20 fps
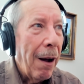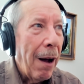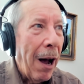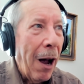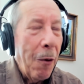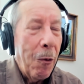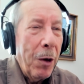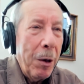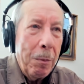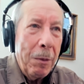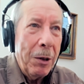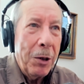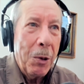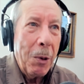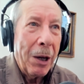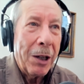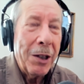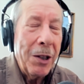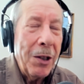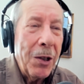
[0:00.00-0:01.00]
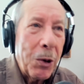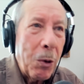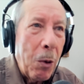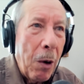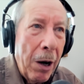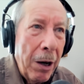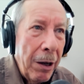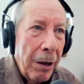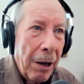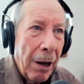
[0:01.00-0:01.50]
I wouldn't be directing this
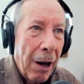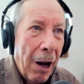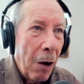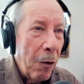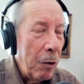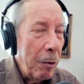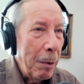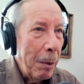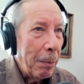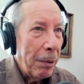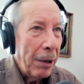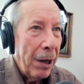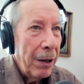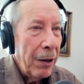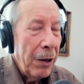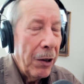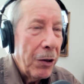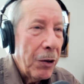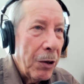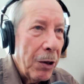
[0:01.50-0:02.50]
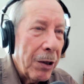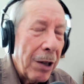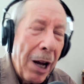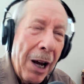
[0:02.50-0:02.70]
choir today. I wouldn't be playing in this church.